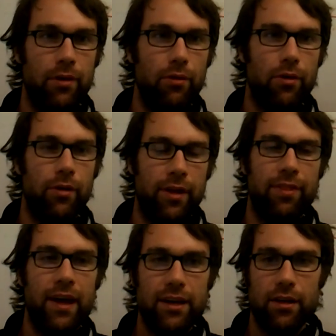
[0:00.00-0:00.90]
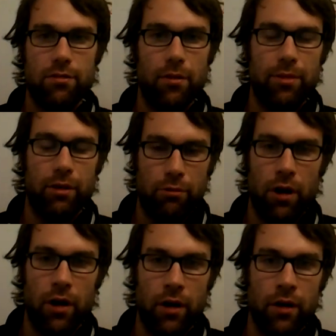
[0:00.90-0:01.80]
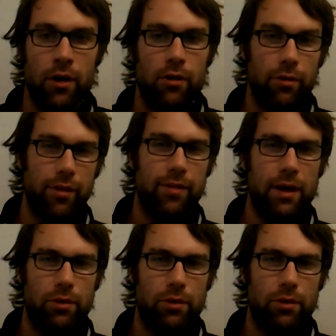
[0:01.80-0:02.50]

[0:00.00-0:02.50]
or that they did something wrong, or that they